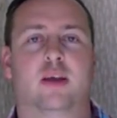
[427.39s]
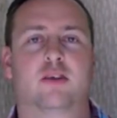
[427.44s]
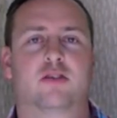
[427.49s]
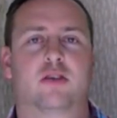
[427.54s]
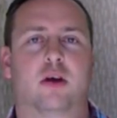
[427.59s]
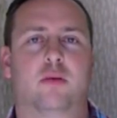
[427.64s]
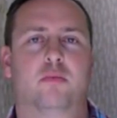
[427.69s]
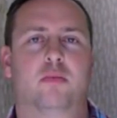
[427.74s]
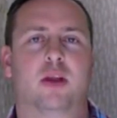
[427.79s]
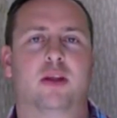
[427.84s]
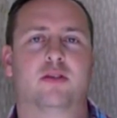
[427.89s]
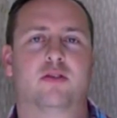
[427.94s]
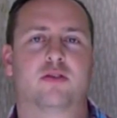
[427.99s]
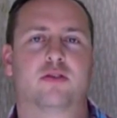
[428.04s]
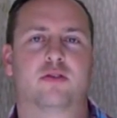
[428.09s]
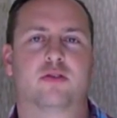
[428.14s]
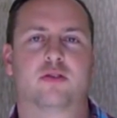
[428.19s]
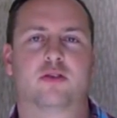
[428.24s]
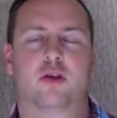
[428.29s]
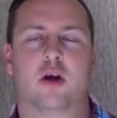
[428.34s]
Next up,
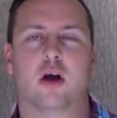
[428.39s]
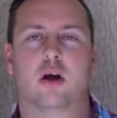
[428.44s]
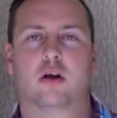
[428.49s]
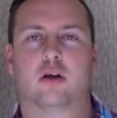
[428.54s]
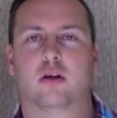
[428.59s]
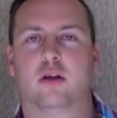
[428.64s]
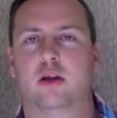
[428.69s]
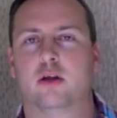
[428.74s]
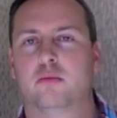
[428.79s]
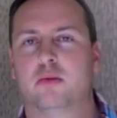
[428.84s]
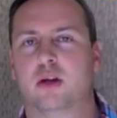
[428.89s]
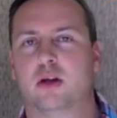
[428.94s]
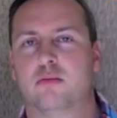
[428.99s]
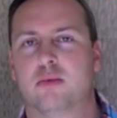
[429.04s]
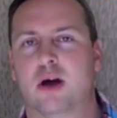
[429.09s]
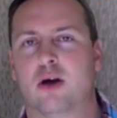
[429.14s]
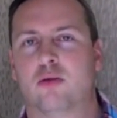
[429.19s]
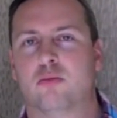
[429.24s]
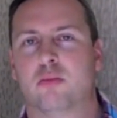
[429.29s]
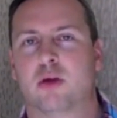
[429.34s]
let's talk a little
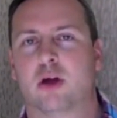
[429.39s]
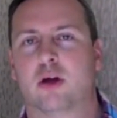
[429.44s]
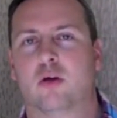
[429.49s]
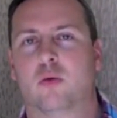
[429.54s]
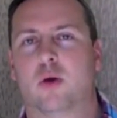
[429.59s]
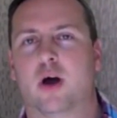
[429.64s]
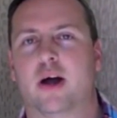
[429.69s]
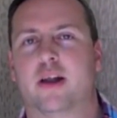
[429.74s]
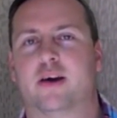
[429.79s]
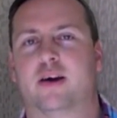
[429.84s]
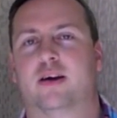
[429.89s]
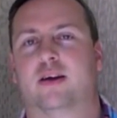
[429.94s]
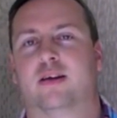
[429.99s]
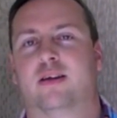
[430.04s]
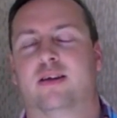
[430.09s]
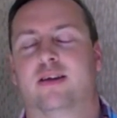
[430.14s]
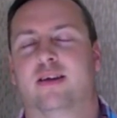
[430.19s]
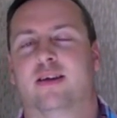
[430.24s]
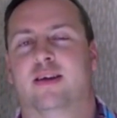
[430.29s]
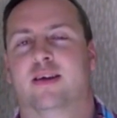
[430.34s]
bit about
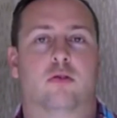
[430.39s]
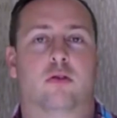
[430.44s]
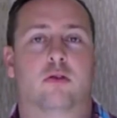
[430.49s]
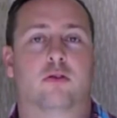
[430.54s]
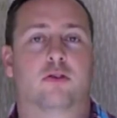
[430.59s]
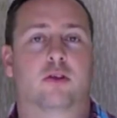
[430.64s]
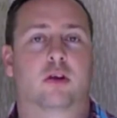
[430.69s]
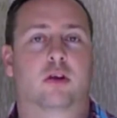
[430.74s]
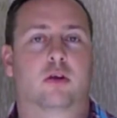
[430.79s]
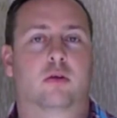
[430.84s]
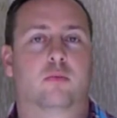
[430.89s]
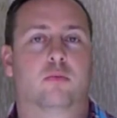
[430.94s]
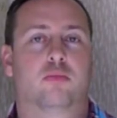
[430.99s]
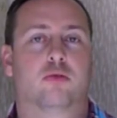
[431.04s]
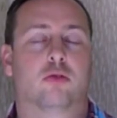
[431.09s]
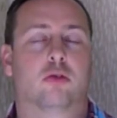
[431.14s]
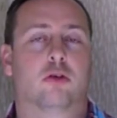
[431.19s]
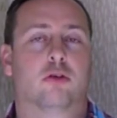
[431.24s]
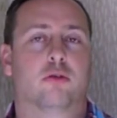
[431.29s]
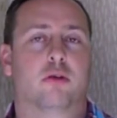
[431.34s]
marijuana. So there's a
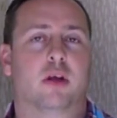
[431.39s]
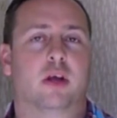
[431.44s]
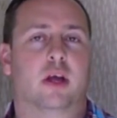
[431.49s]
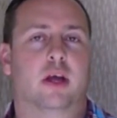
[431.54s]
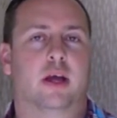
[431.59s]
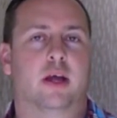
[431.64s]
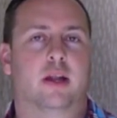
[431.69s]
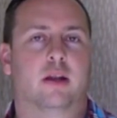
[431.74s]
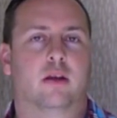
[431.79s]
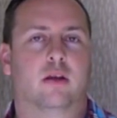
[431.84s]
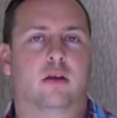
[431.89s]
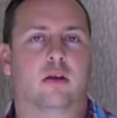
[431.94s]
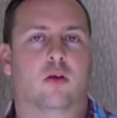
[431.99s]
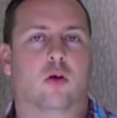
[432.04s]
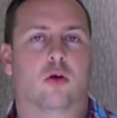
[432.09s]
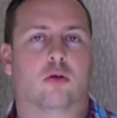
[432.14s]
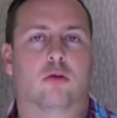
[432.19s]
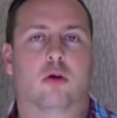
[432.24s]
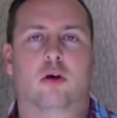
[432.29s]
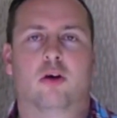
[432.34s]
brewery
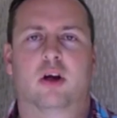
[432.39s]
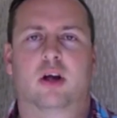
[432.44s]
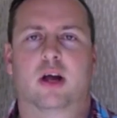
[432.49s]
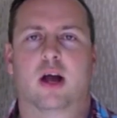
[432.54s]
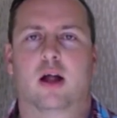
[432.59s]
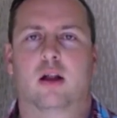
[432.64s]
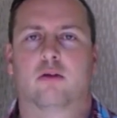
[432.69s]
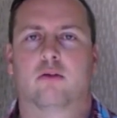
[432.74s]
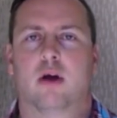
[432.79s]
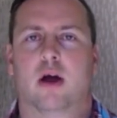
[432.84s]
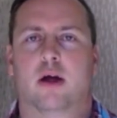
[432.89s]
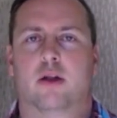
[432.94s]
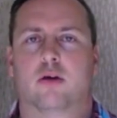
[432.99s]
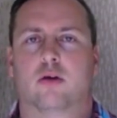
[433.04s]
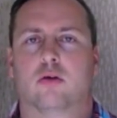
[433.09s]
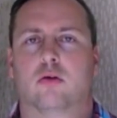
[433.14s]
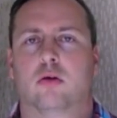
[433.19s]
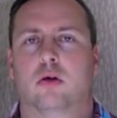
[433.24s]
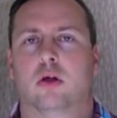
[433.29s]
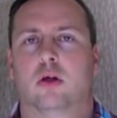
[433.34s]
in Aurora,
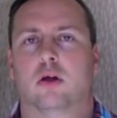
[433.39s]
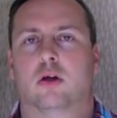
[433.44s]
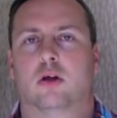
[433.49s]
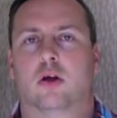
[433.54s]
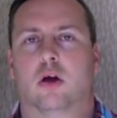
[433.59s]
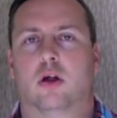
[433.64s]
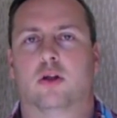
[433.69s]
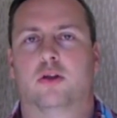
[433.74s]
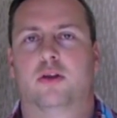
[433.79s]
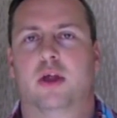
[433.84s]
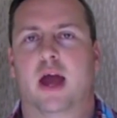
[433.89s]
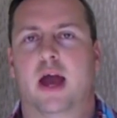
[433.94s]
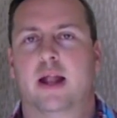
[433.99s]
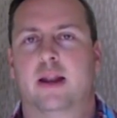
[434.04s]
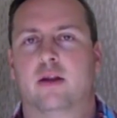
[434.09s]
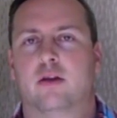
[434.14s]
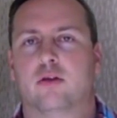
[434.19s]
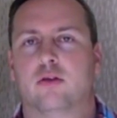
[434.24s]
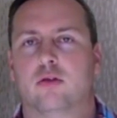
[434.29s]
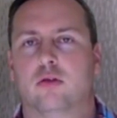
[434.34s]
Colorado called
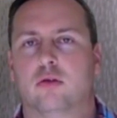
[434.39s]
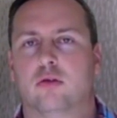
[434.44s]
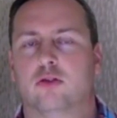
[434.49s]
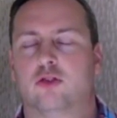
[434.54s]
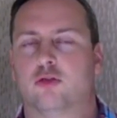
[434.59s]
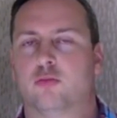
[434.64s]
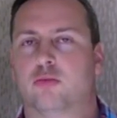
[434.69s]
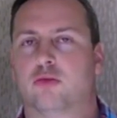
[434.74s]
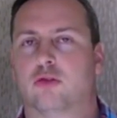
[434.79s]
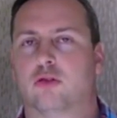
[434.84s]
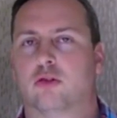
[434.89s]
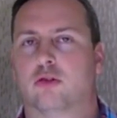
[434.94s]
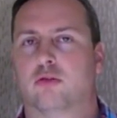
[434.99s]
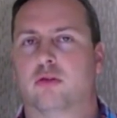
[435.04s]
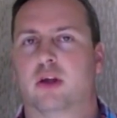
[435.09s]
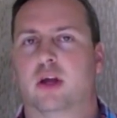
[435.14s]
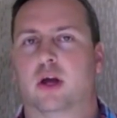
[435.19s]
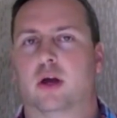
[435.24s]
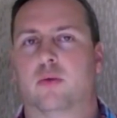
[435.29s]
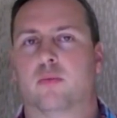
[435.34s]
Dad and Dude's
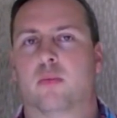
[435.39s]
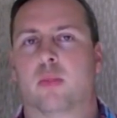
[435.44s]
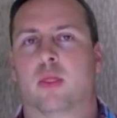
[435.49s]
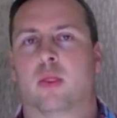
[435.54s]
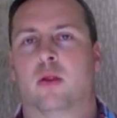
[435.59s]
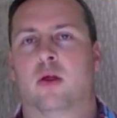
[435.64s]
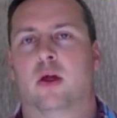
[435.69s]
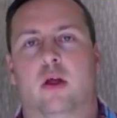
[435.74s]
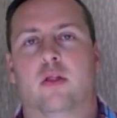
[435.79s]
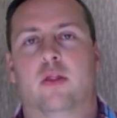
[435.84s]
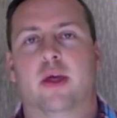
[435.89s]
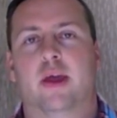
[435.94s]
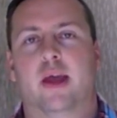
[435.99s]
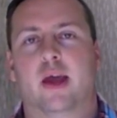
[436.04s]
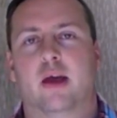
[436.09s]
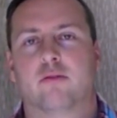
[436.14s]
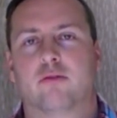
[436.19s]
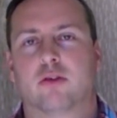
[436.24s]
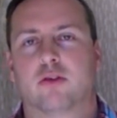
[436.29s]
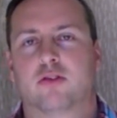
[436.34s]
Breweria, and
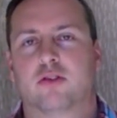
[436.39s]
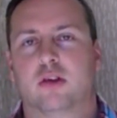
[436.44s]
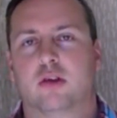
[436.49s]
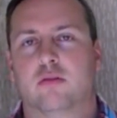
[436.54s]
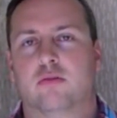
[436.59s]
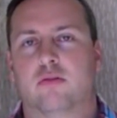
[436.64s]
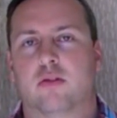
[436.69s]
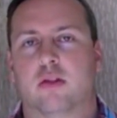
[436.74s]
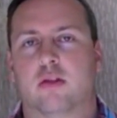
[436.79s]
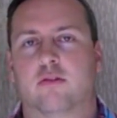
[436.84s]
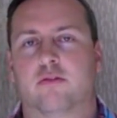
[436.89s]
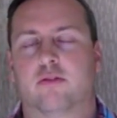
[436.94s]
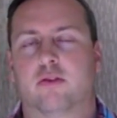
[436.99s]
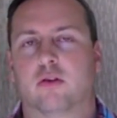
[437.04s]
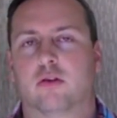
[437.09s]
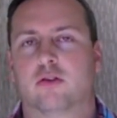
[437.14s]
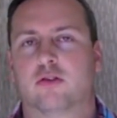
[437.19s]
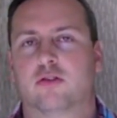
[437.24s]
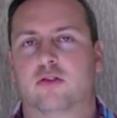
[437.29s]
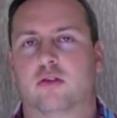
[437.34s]
they have received the
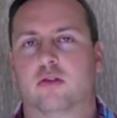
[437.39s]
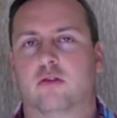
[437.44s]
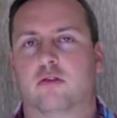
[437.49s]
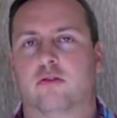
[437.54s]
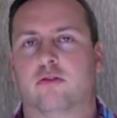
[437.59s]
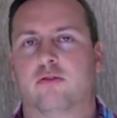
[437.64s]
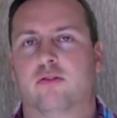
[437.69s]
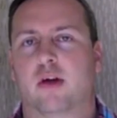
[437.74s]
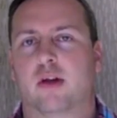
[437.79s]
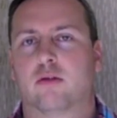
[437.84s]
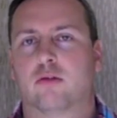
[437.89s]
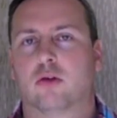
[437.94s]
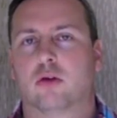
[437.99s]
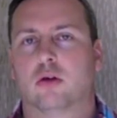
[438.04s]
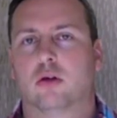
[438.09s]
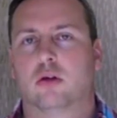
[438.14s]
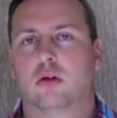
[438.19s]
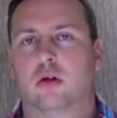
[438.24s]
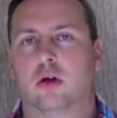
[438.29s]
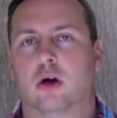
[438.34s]
first
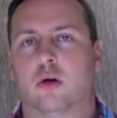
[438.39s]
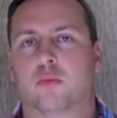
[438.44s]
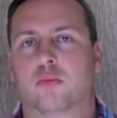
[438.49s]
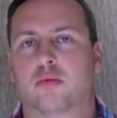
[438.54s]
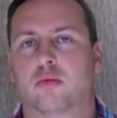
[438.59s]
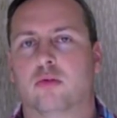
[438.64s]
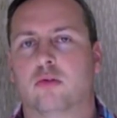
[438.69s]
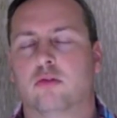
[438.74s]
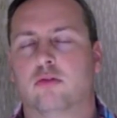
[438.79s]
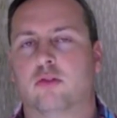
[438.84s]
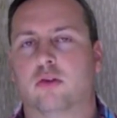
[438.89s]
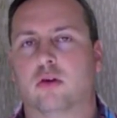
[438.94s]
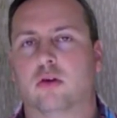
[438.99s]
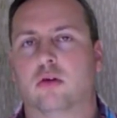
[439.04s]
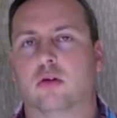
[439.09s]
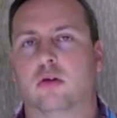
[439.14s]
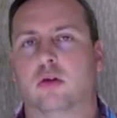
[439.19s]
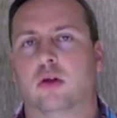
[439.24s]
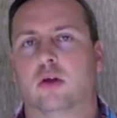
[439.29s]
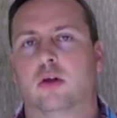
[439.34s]
federal
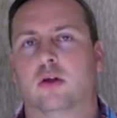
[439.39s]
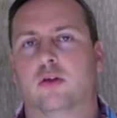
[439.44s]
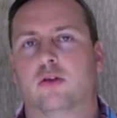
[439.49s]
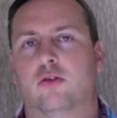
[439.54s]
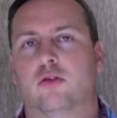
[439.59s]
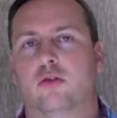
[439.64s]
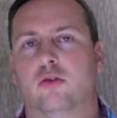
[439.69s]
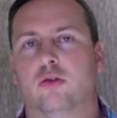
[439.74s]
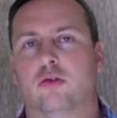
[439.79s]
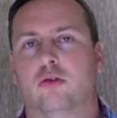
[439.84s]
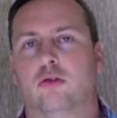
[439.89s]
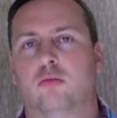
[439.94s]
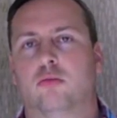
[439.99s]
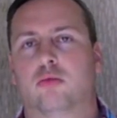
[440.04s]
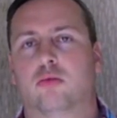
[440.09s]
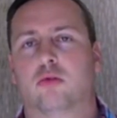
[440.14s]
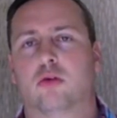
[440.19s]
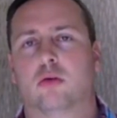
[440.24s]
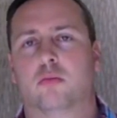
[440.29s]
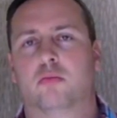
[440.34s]
approval
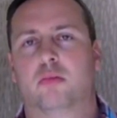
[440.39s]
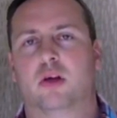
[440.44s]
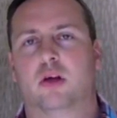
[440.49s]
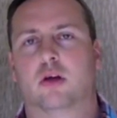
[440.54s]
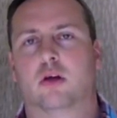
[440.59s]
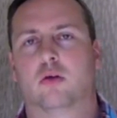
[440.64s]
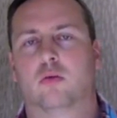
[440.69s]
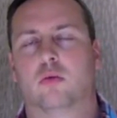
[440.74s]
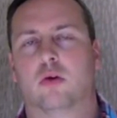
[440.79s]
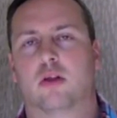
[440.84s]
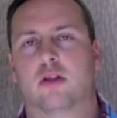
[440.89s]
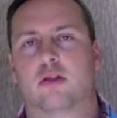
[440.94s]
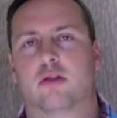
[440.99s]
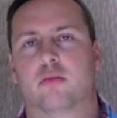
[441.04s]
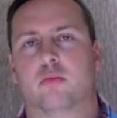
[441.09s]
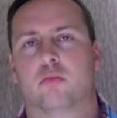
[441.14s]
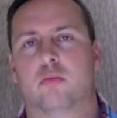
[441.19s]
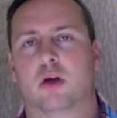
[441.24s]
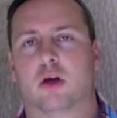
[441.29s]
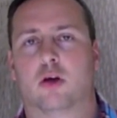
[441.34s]
to brew a beer
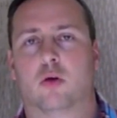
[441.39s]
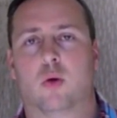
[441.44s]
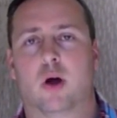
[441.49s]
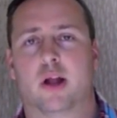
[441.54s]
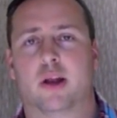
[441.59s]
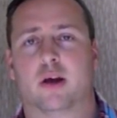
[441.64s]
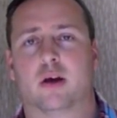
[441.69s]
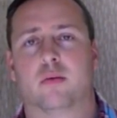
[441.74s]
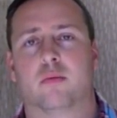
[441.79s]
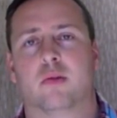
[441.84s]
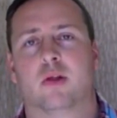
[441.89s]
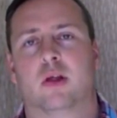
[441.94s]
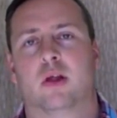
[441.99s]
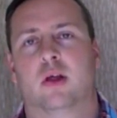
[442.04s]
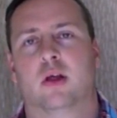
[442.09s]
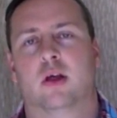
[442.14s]
with marijuana.